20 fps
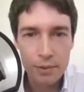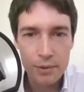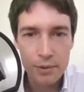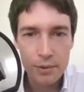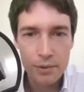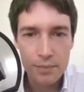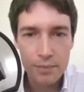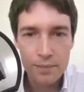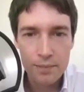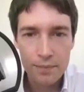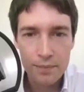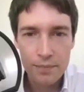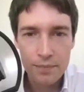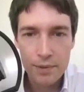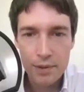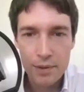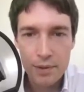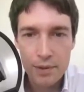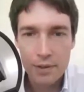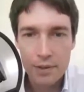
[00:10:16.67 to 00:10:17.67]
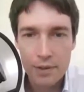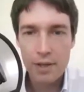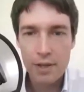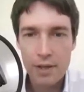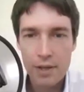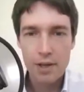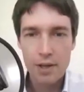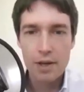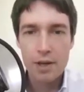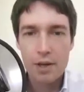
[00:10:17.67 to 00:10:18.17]
World.
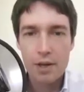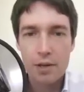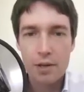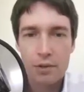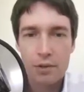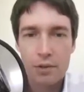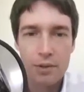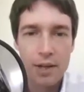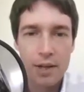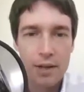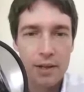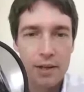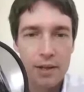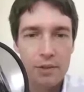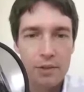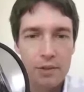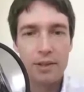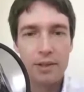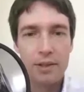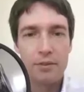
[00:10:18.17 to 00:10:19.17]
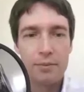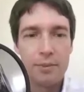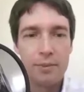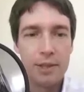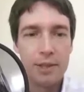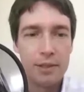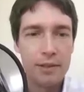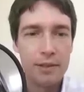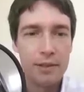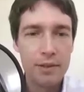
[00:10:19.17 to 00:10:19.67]
So that actually gives
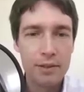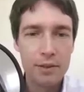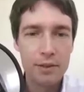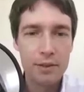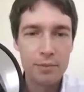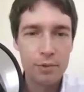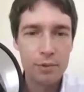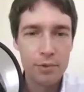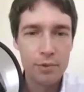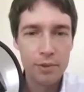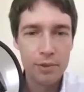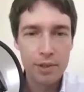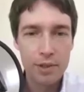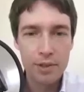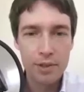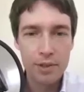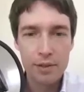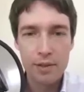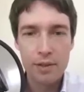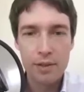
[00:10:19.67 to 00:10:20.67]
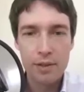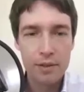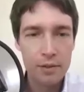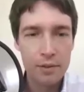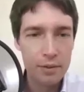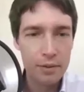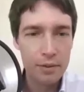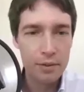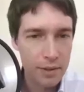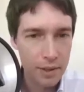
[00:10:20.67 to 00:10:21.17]
me some new token, and then
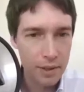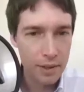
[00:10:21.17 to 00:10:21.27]
you can